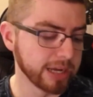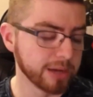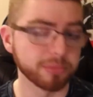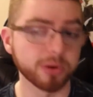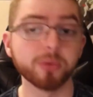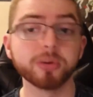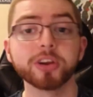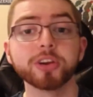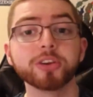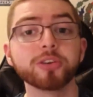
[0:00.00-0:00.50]

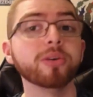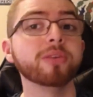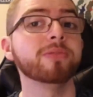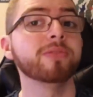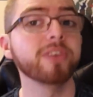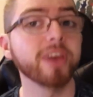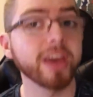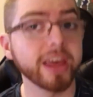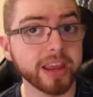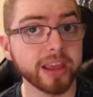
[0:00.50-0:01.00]
But when you're doing
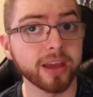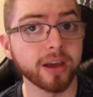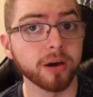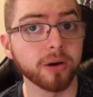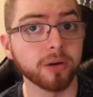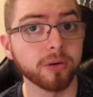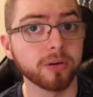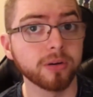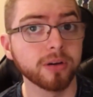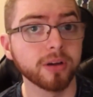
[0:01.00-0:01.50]

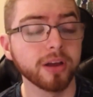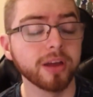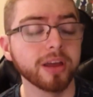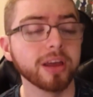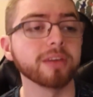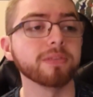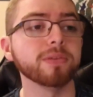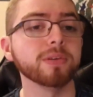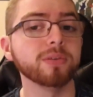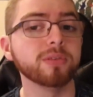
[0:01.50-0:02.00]
video,
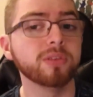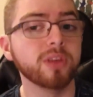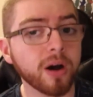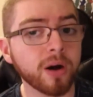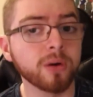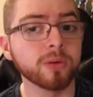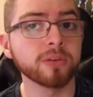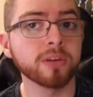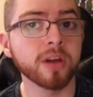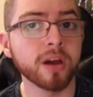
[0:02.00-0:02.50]
if you
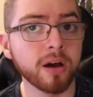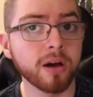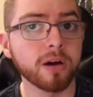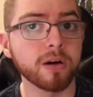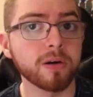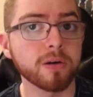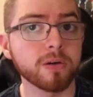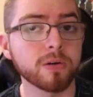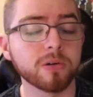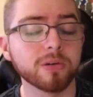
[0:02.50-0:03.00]
don't
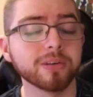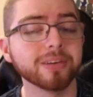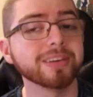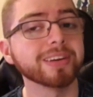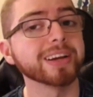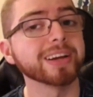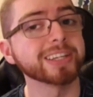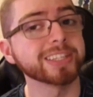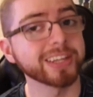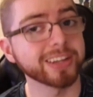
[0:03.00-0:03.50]
know,
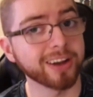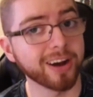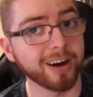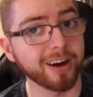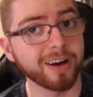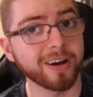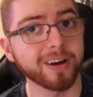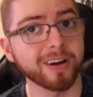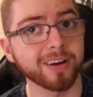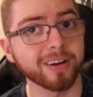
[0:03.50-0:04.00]
shit
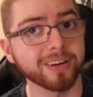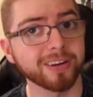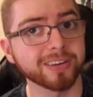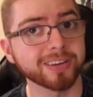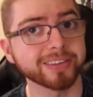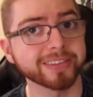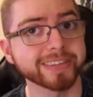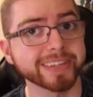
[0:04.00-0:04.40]
hard.